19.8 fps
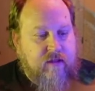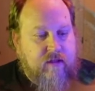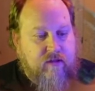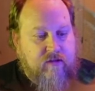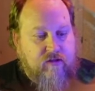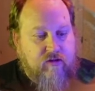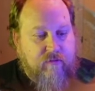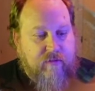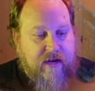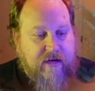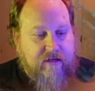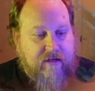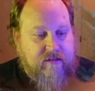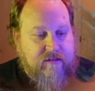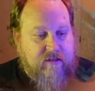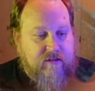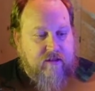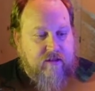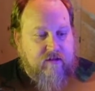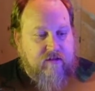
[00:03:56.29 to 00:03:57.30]
There's no magnets
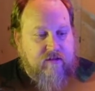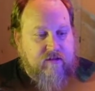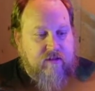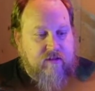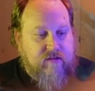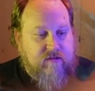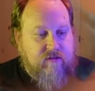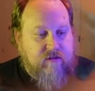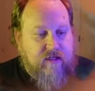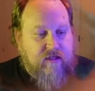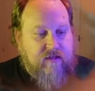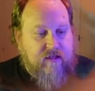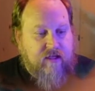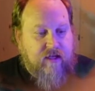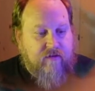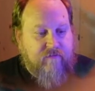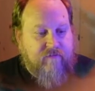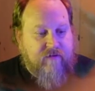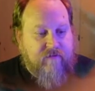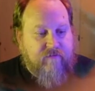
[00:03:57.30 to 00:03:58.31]
on there because it can
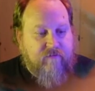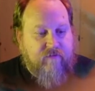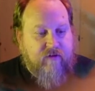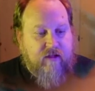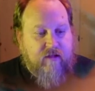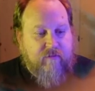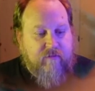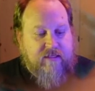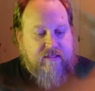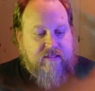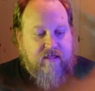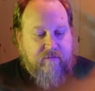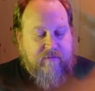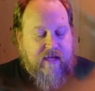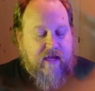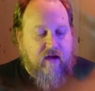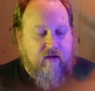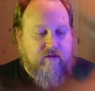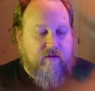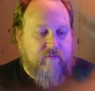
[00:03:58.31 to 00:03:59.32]
kind of fit freely, but it's going to be
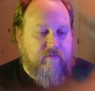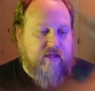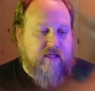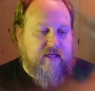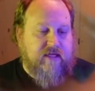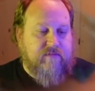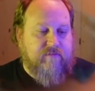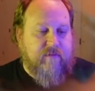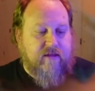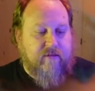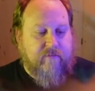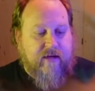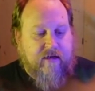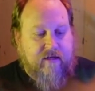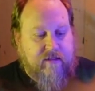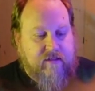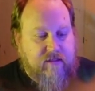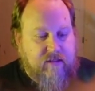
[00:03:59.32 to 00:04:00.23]
held in place by the magnets